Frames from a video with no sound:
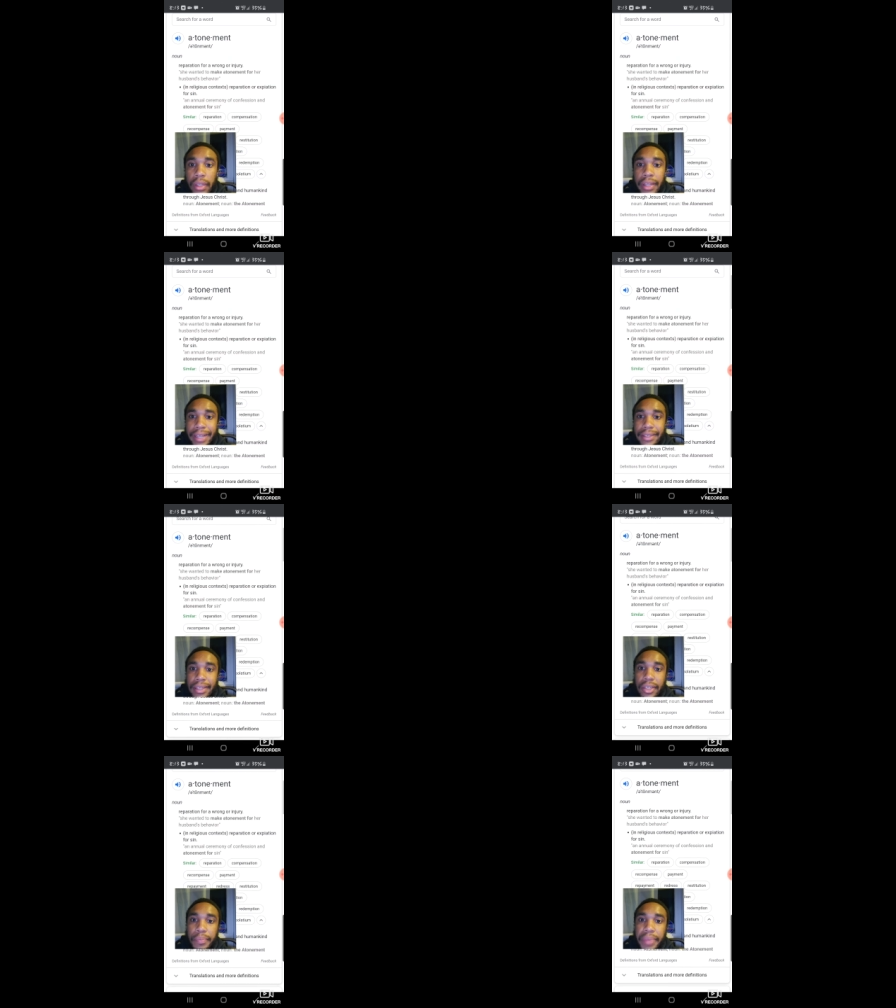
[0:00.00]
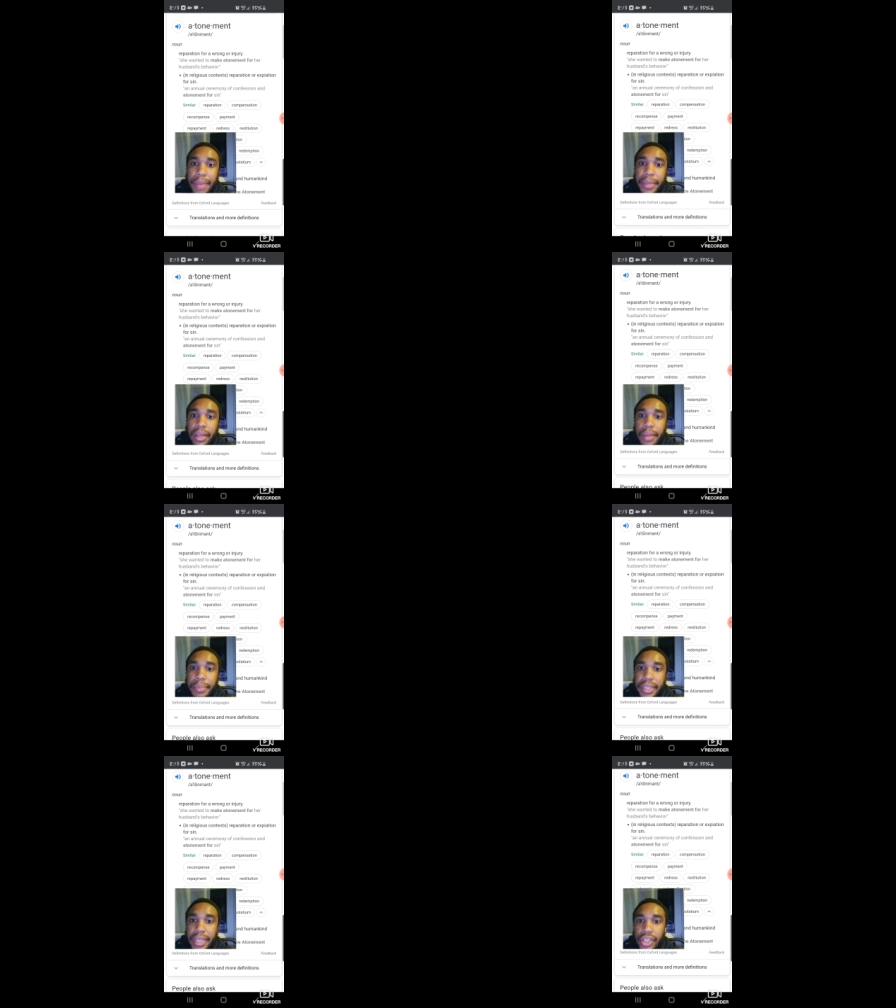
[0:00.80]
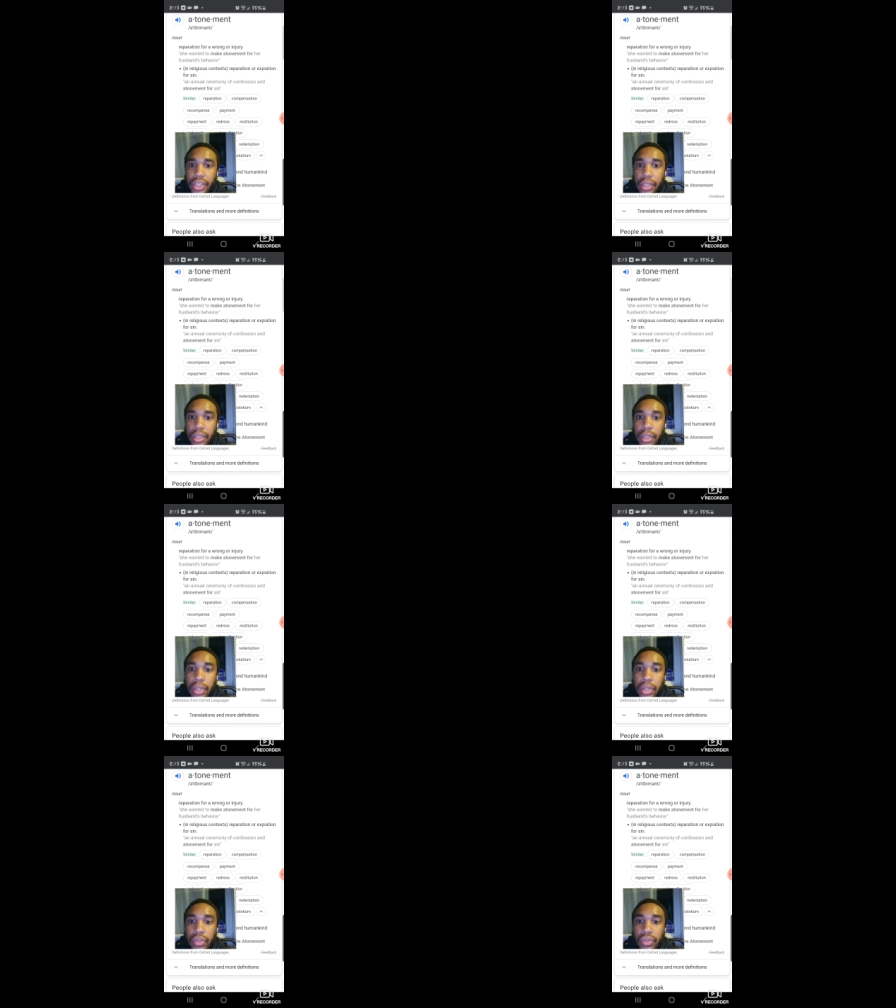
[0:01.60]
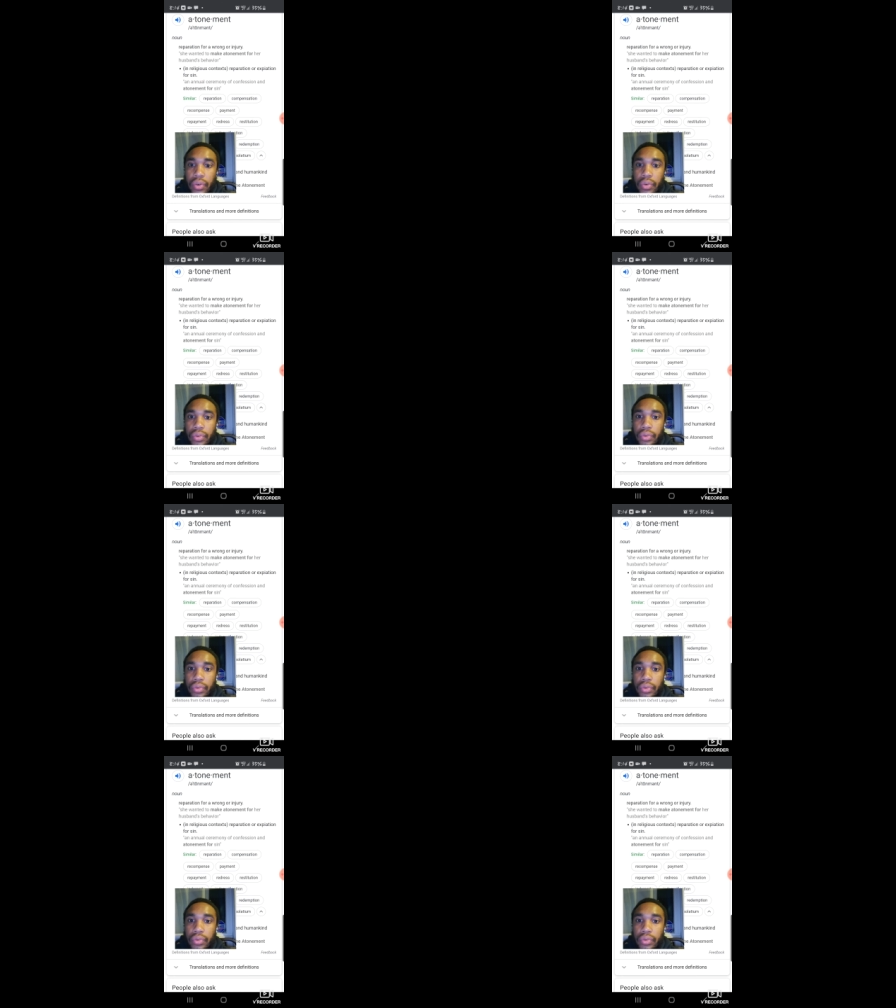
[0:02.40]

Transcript: like it says here, payment compensation. So,